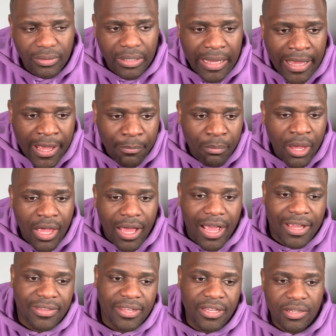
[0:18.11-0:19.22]
Um, I
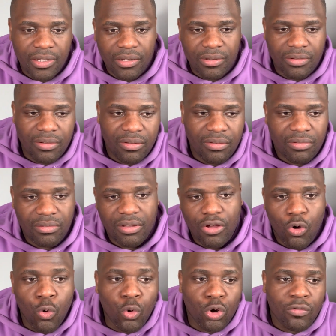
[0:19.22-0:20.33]
think
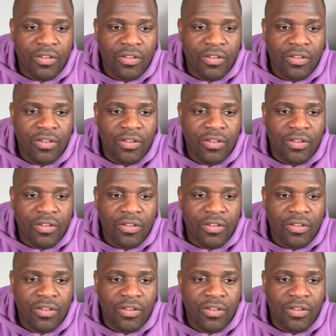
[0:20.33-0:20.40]
all